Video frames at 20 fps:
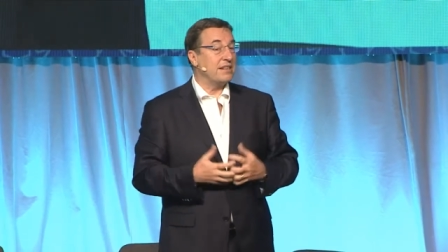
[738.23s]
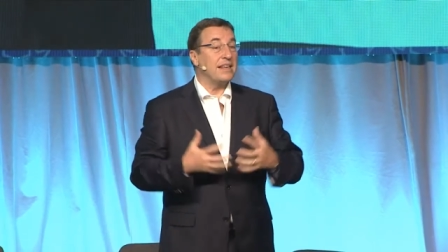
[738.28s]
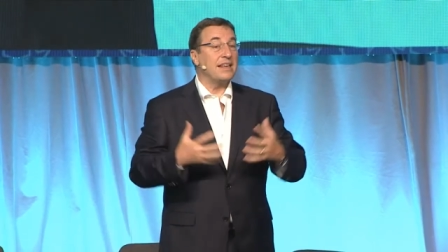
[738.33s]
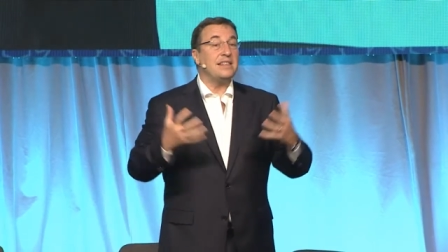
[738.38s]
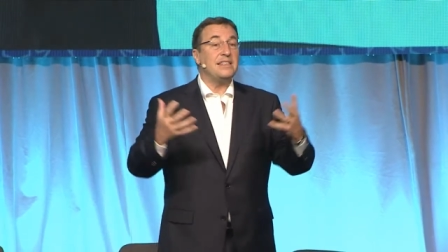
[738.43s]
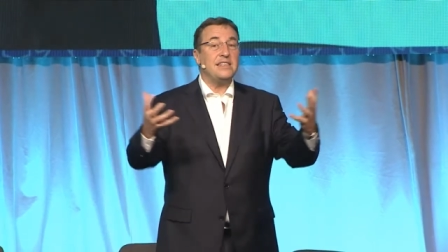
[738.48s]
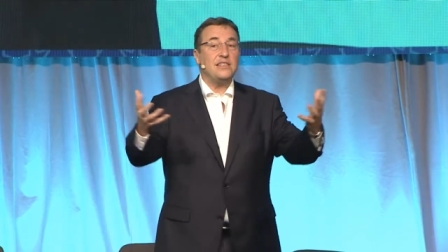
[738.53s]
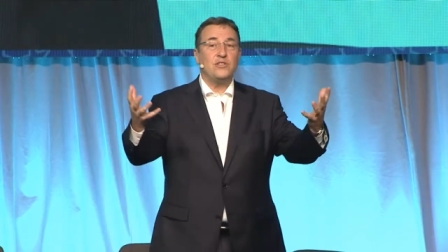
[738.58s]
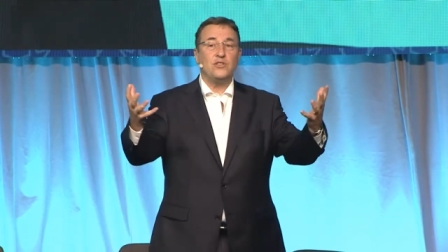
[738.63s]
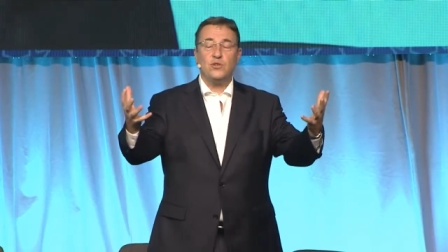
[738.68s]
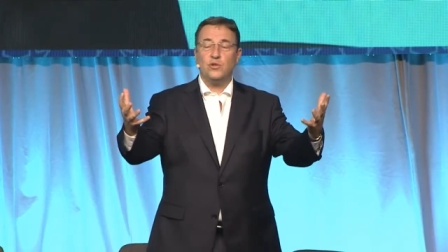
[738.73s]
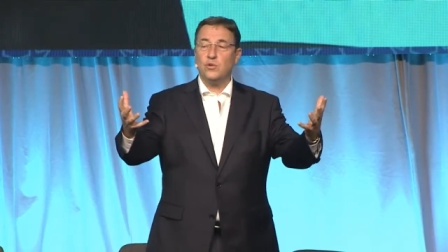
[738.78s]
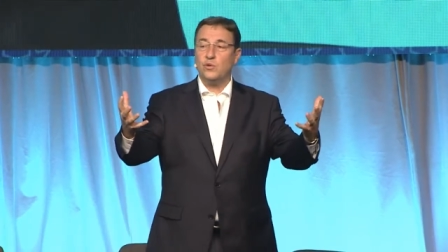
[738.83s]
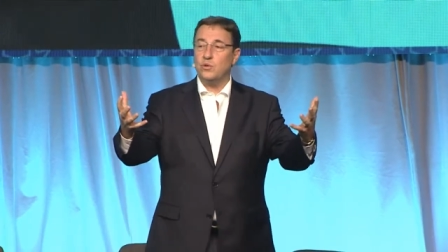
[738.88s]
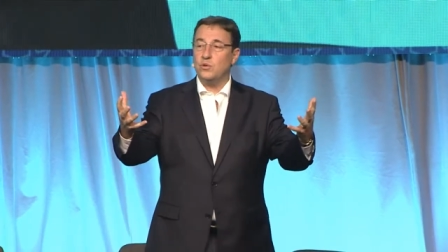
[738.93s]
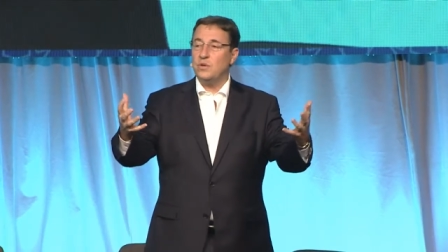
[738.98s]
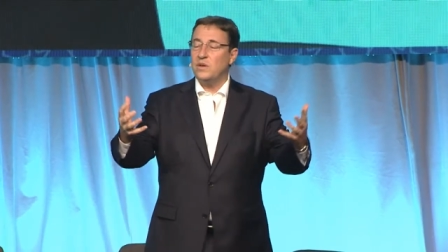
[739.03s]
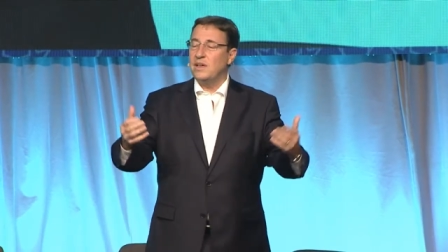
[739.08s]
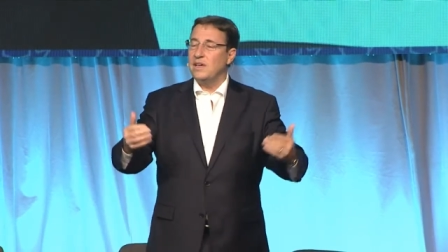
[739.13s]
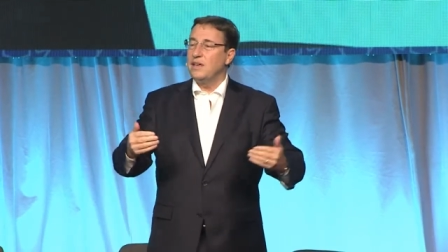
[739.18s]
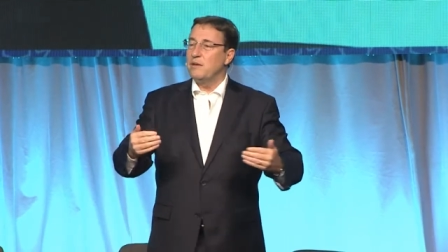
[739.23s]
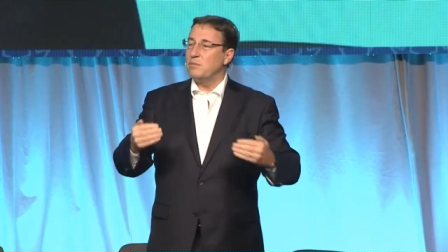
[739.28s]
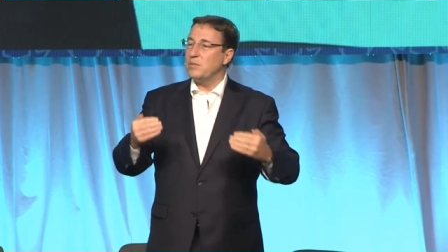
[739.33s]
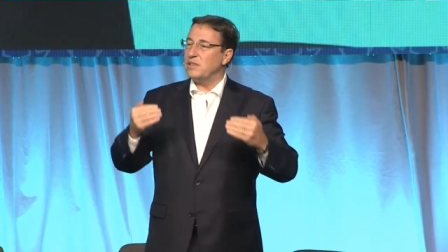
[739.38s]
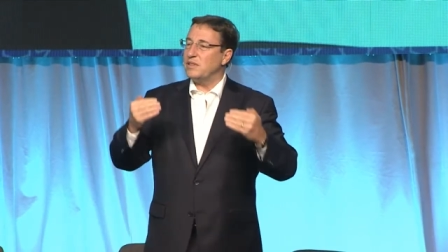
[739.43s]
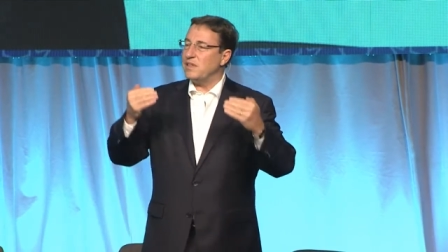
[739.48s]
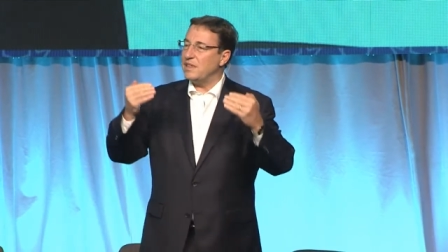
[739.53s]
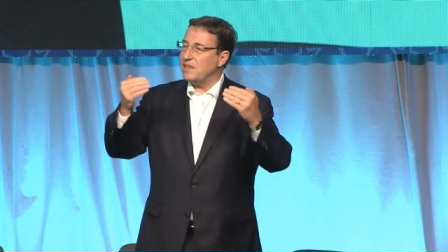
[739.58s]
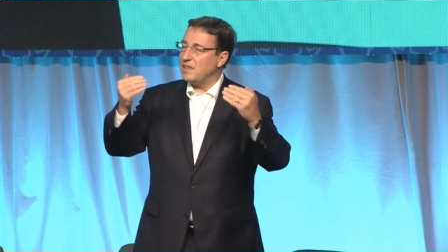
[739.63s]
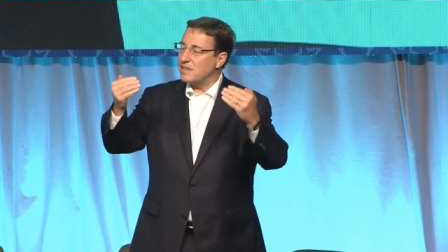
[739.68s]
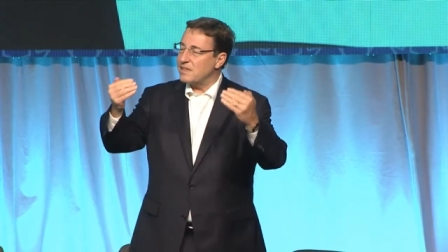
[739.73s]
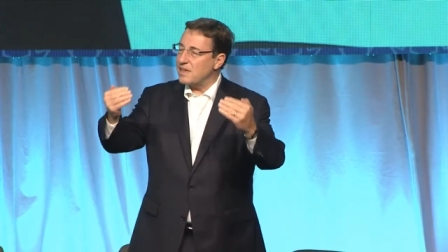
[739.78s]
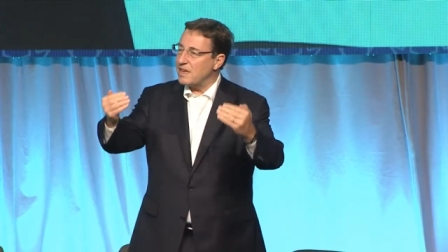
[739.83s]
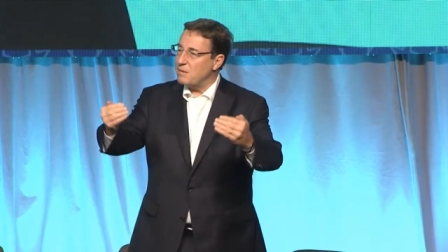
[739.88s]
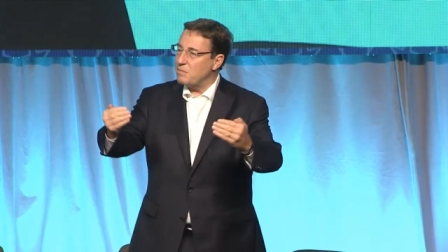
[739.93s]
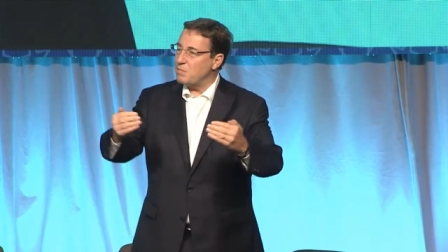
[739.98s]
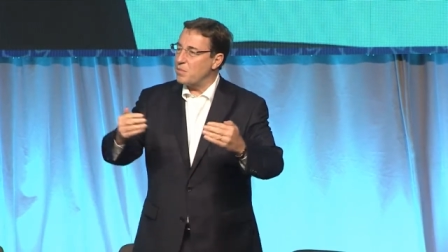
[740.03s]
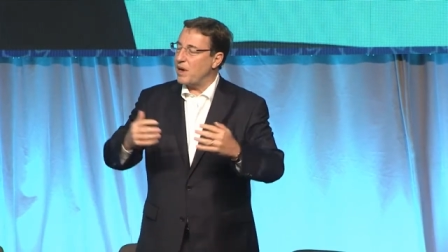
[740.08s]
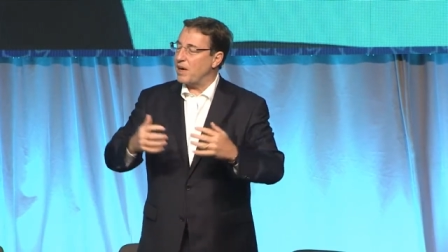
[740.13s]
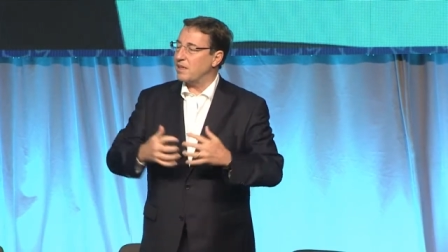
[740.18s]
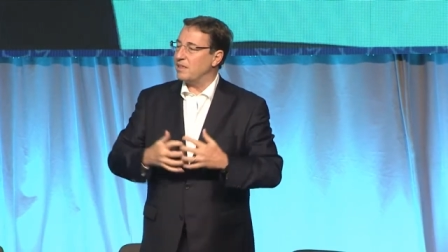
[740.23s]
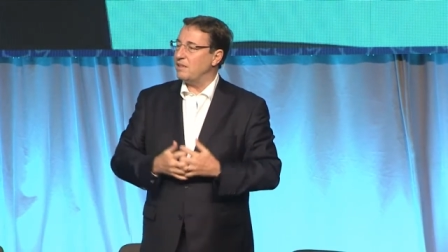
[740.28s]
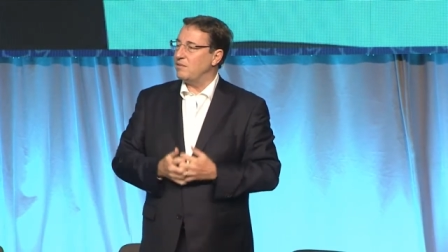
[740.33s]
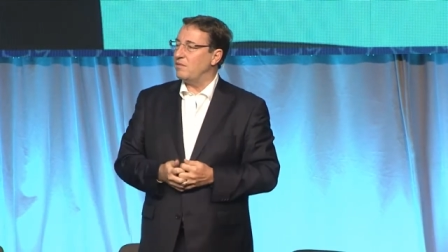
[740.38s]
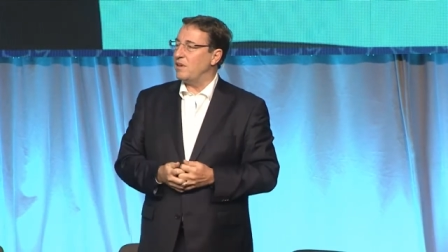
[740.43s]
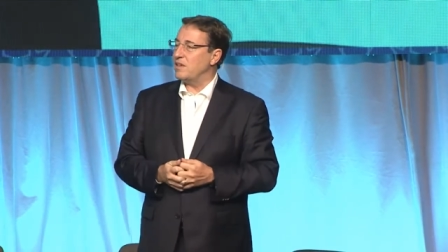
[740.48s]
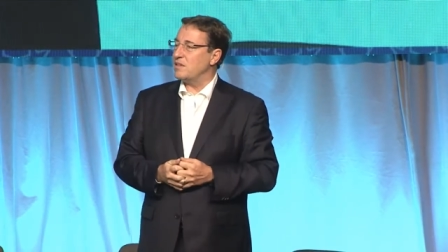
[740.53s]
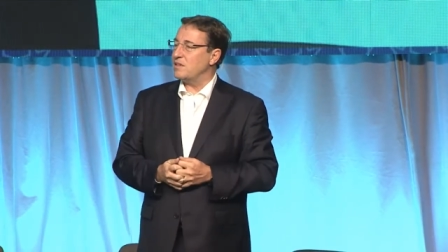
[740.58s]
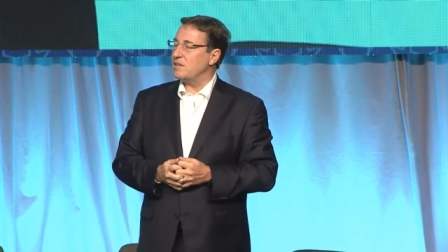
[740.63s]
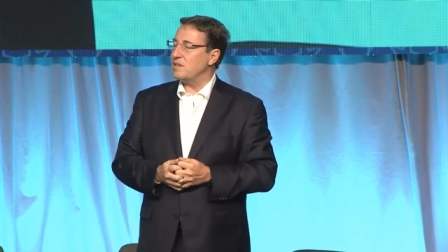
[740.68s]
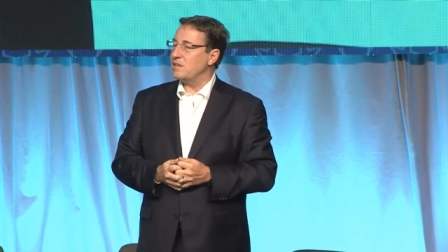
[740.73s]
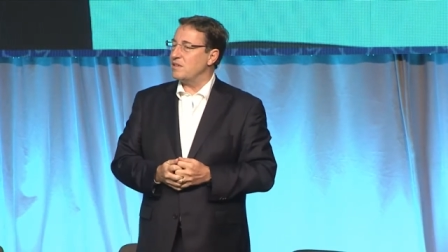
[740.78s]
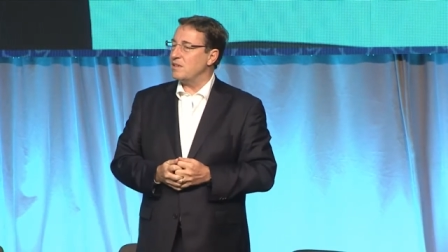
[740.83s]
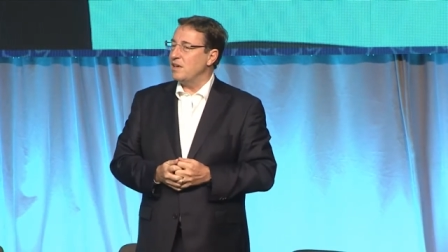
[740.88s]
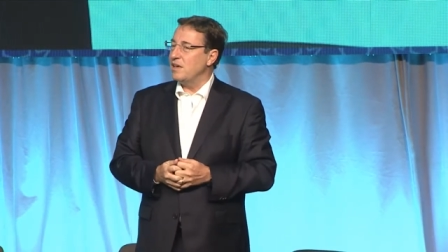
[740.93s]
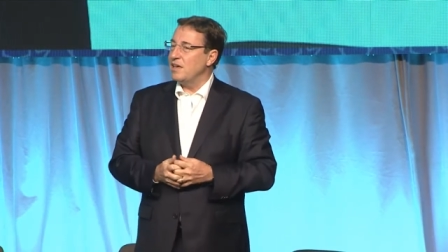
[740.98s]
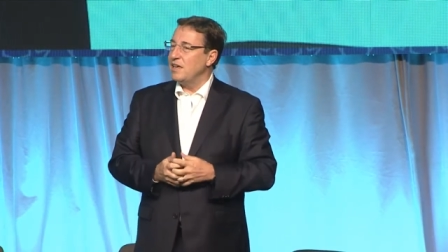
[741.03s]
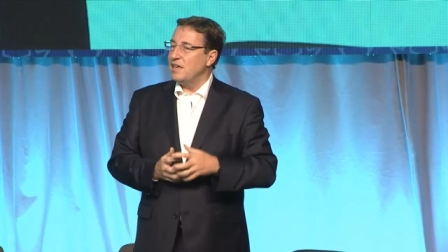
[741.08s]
They need you, particularly as impact investors,